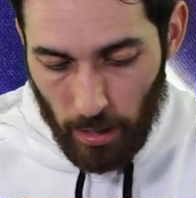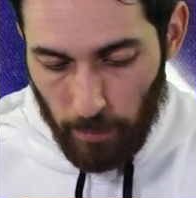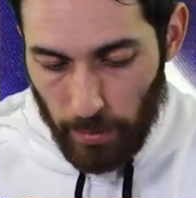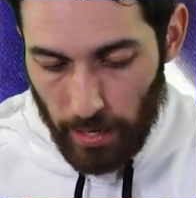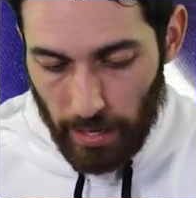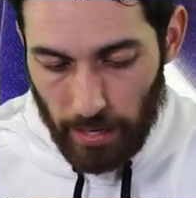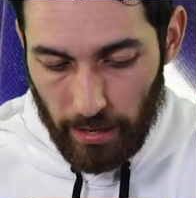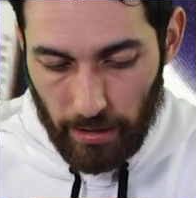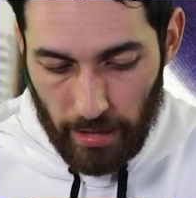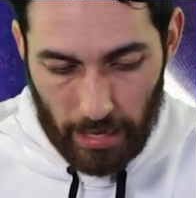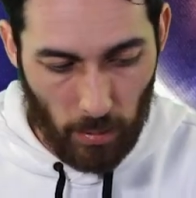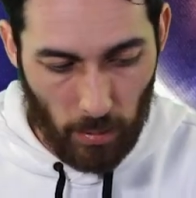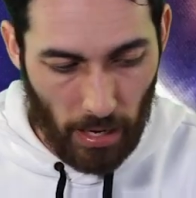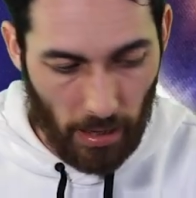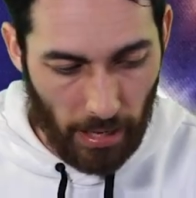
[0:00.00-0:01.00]
But
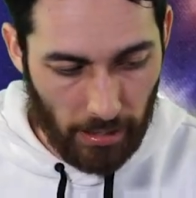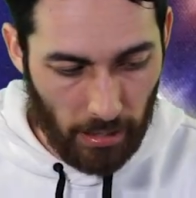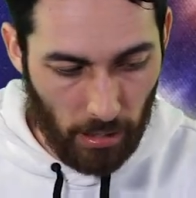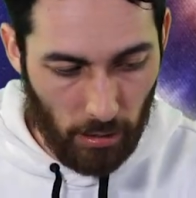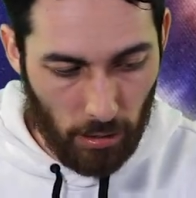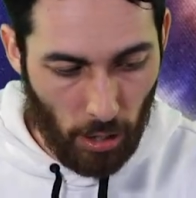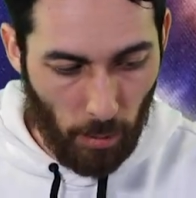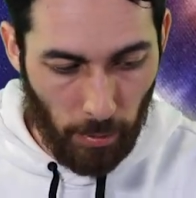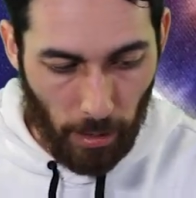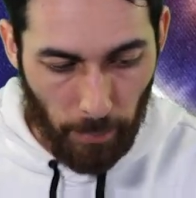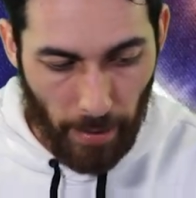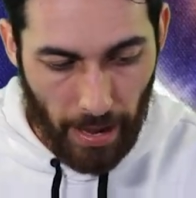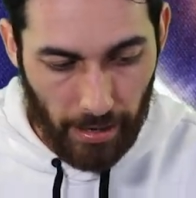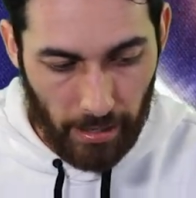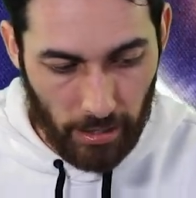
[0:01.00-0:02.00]
why I like the Utopia
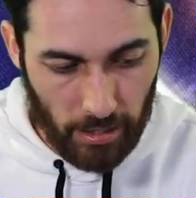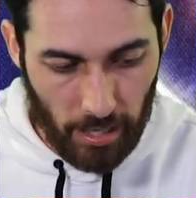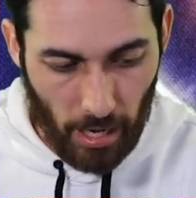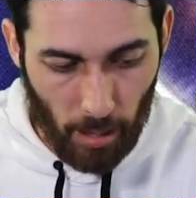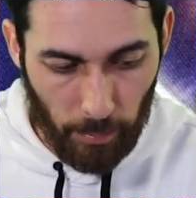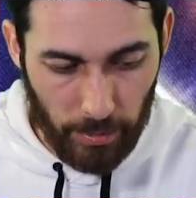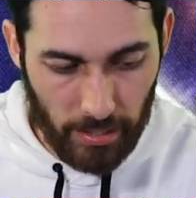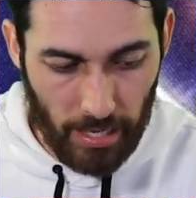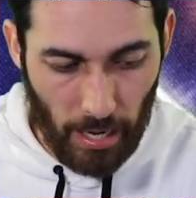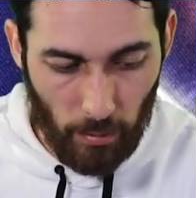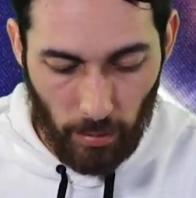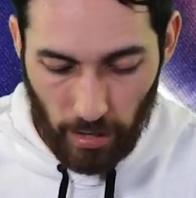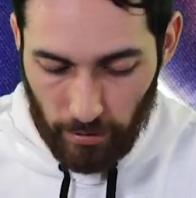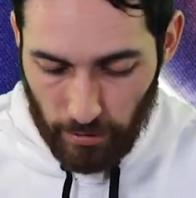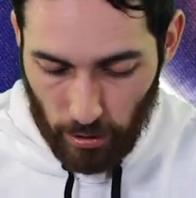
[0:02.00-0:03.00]
package to help us get
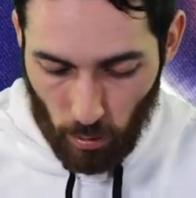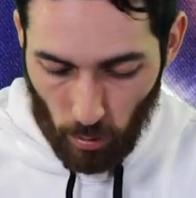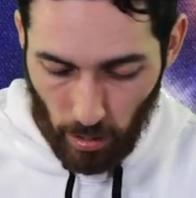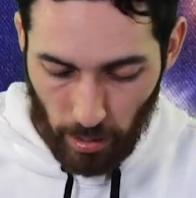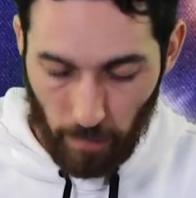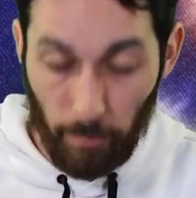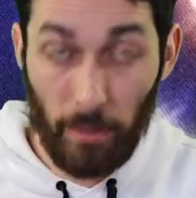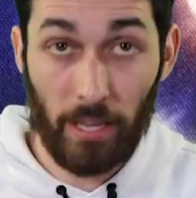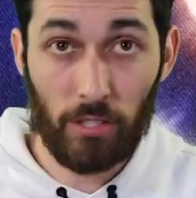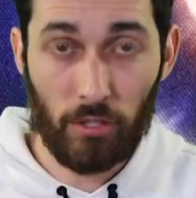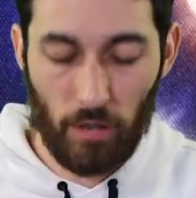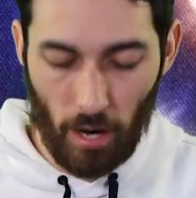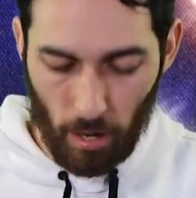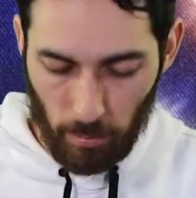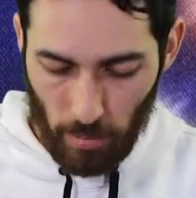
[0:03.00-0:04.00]
rid of annoying big
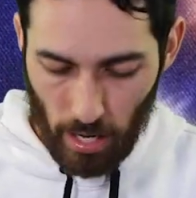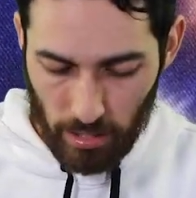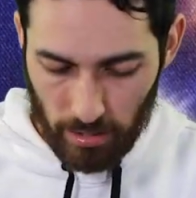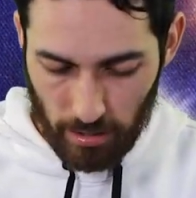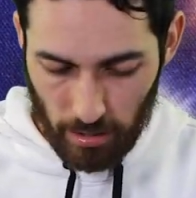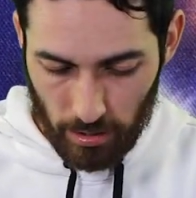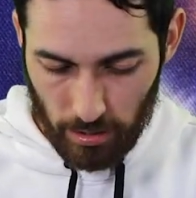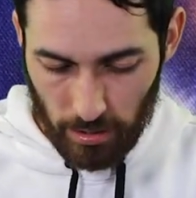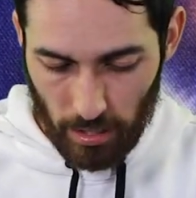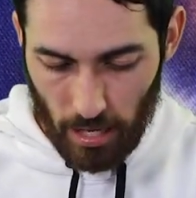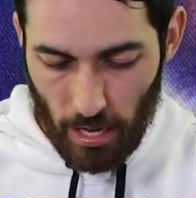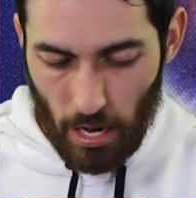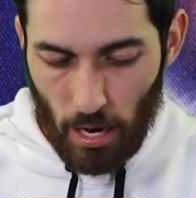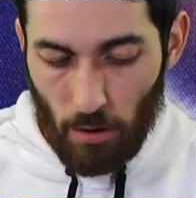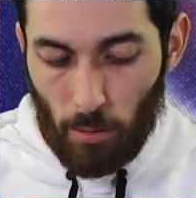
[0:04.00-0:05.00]
strong monsters.
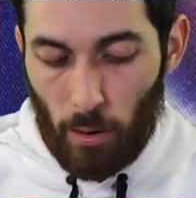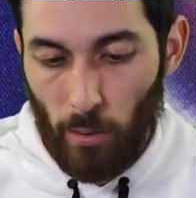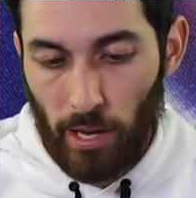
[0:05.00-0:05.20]
We